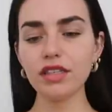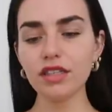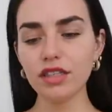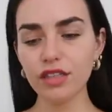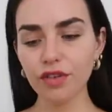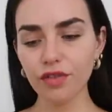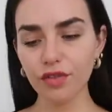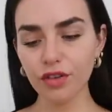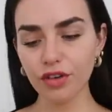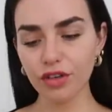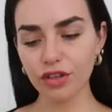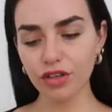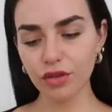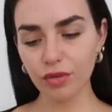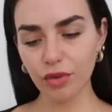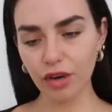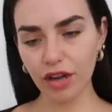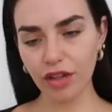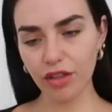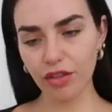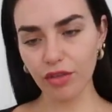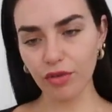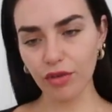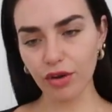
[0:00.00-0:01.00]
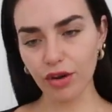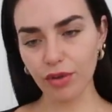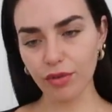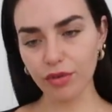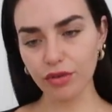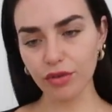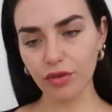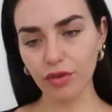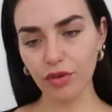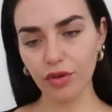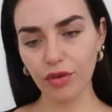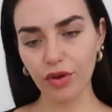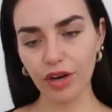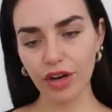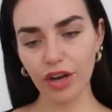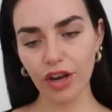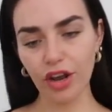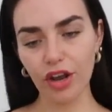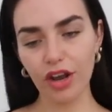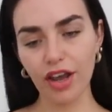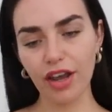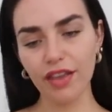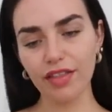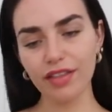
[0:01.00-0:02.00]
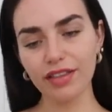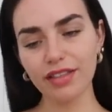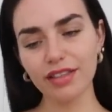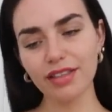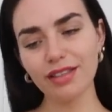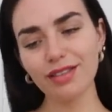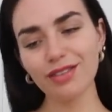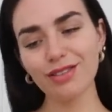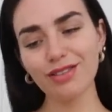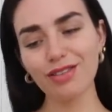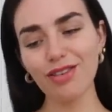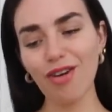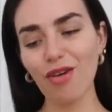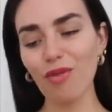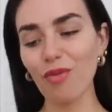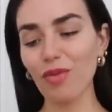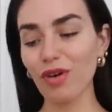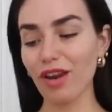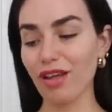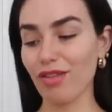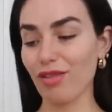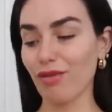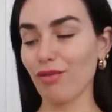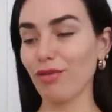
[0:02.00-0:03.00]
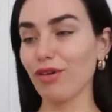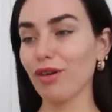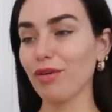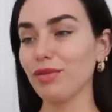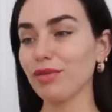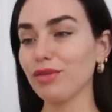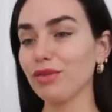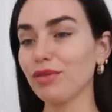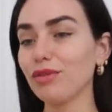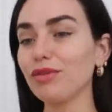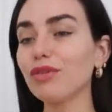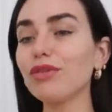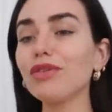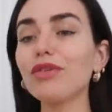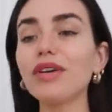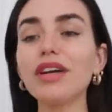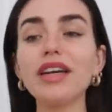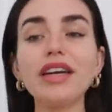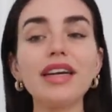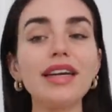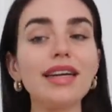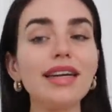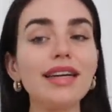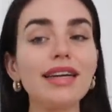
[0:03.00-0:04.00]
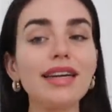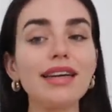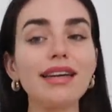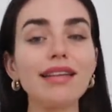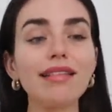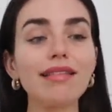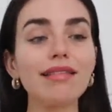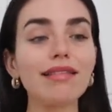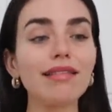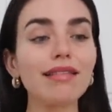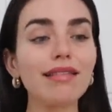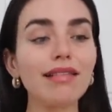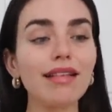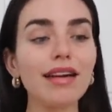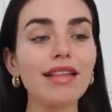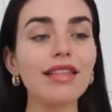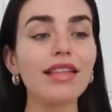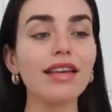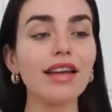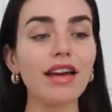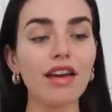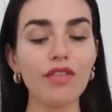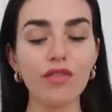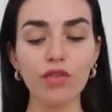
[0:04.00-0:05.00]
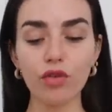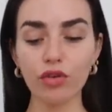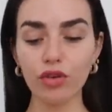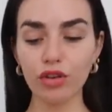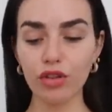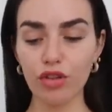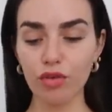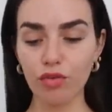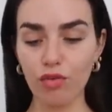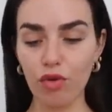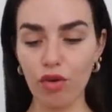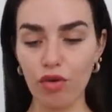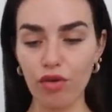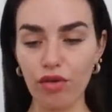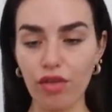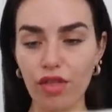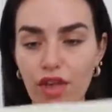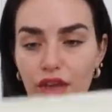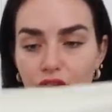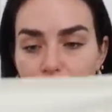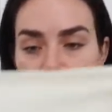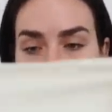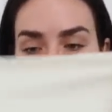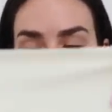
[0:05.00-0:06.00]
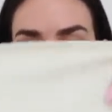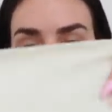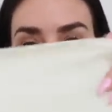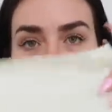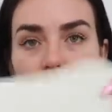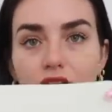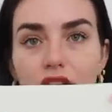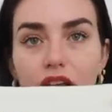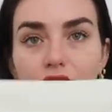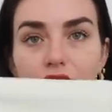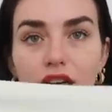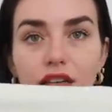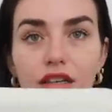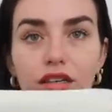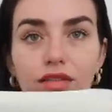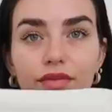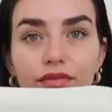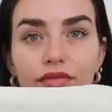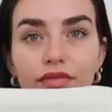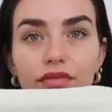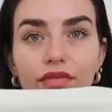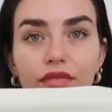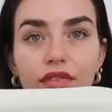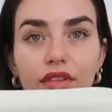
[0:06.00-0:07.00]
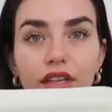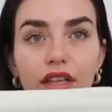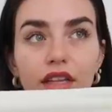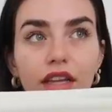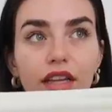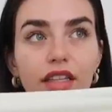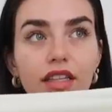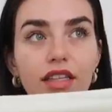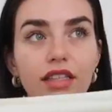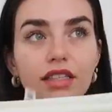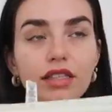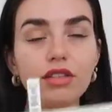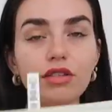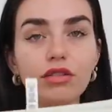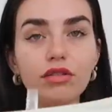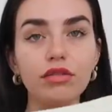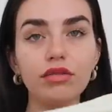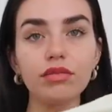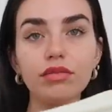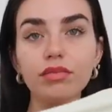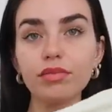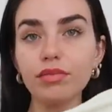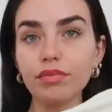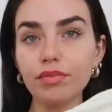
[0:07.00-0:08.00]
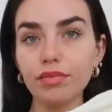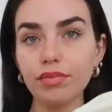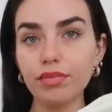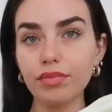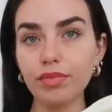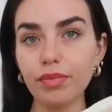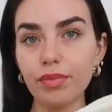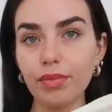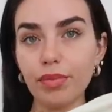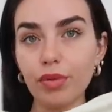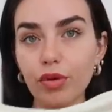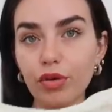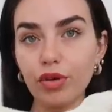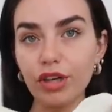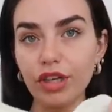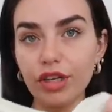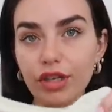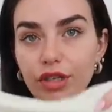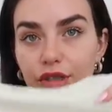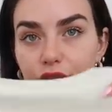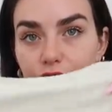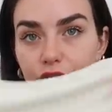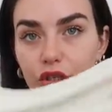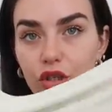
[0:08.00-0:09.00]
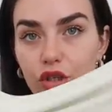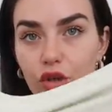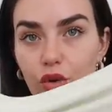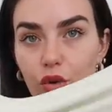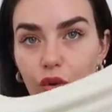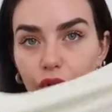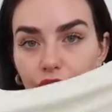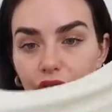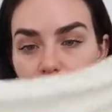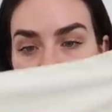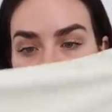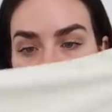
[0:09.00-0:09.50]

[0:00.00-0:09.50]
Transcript: is different to what I thought I was ordering. Okay, this is not what I thought I was ordering. I think I've ordered the wrong thing. They're like these little booty short